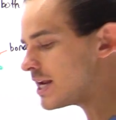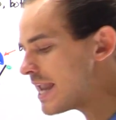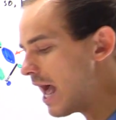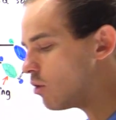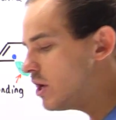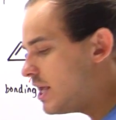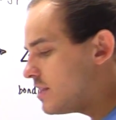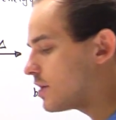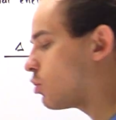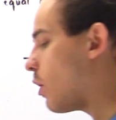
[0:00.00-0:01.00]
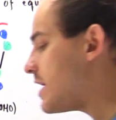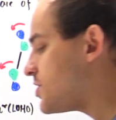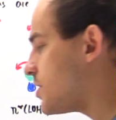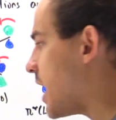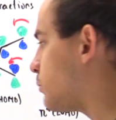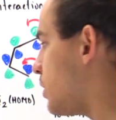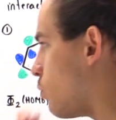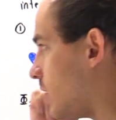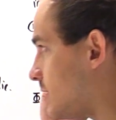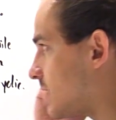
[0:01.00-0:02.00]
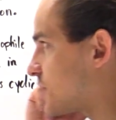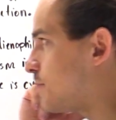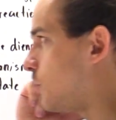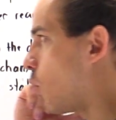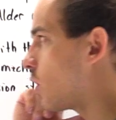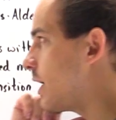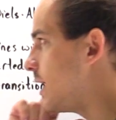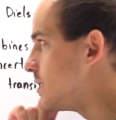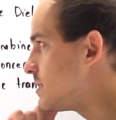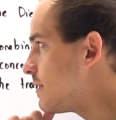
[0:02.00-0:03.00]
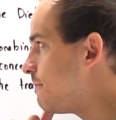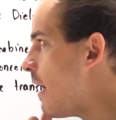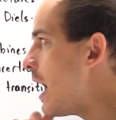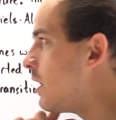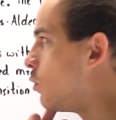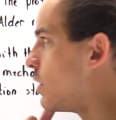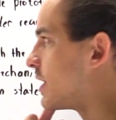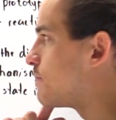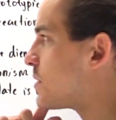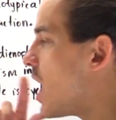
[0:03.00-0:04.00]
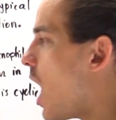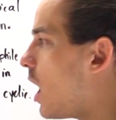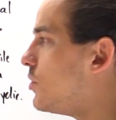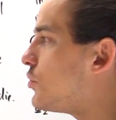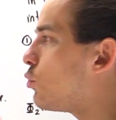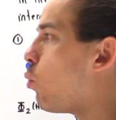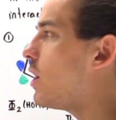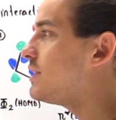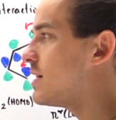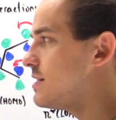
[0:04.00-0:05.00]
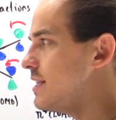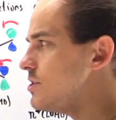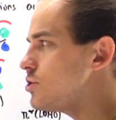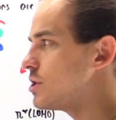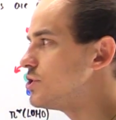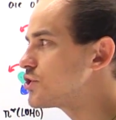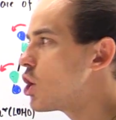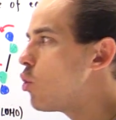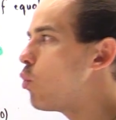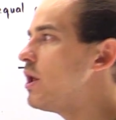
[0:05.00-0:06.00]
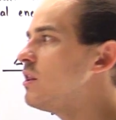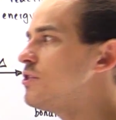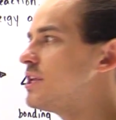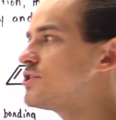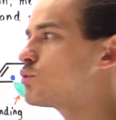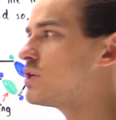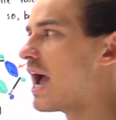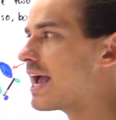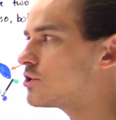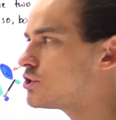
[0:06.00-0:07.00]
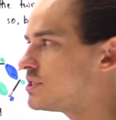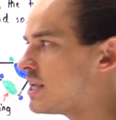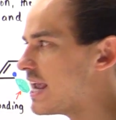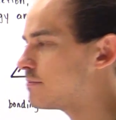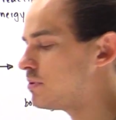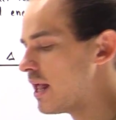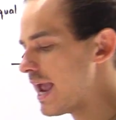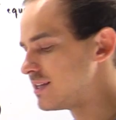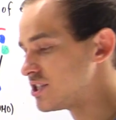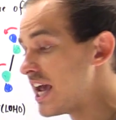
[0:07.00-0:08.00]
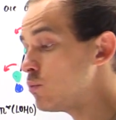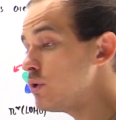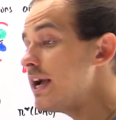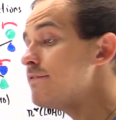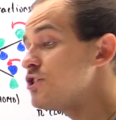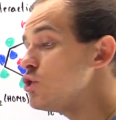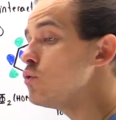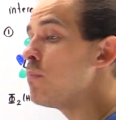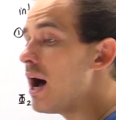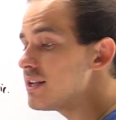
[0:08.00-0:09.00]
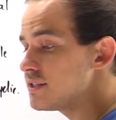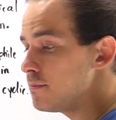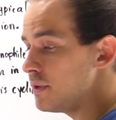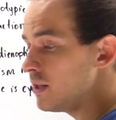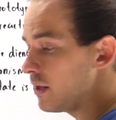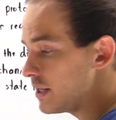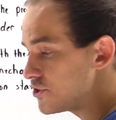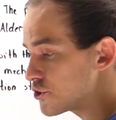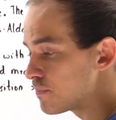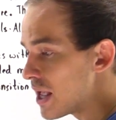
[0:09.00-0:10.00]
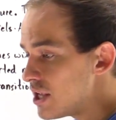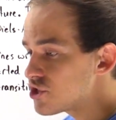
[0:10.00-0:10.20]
Now, the question that we want to explore is the following. Under what conditions will this reaction take place? And we have two possibilities.